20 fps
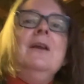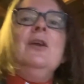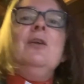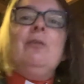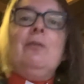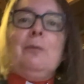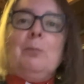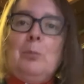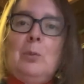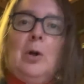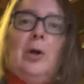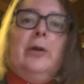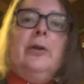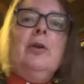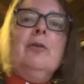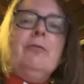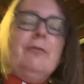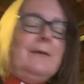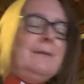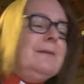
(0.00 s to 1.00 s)
somewhere and
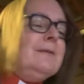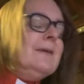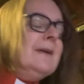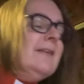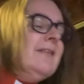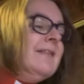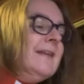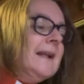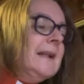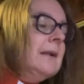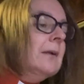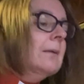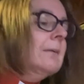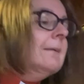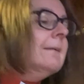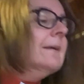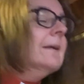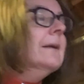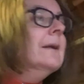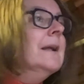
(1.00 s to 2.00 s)
you're very, very settled
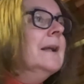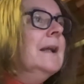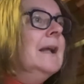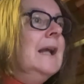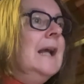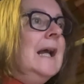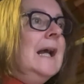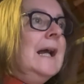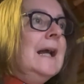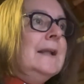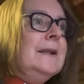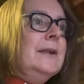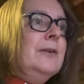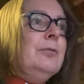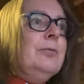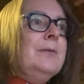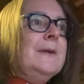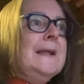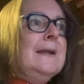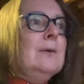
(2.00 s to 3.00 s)
and you
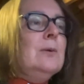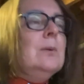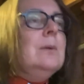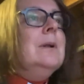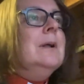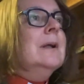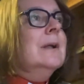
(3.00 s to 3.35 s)
feel